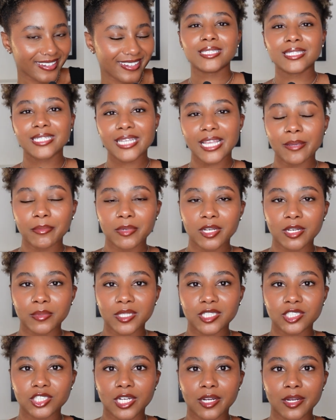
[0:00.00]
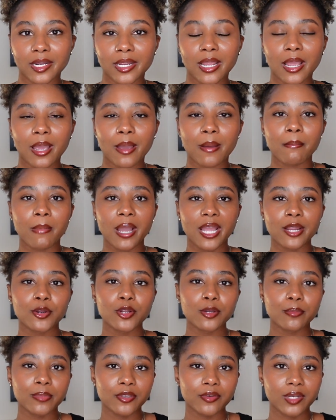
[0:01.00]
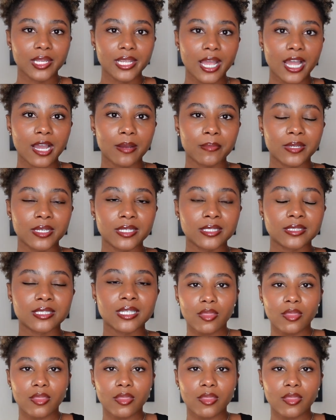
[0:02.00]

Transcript: Today I'm going to be sharing micro beauty habits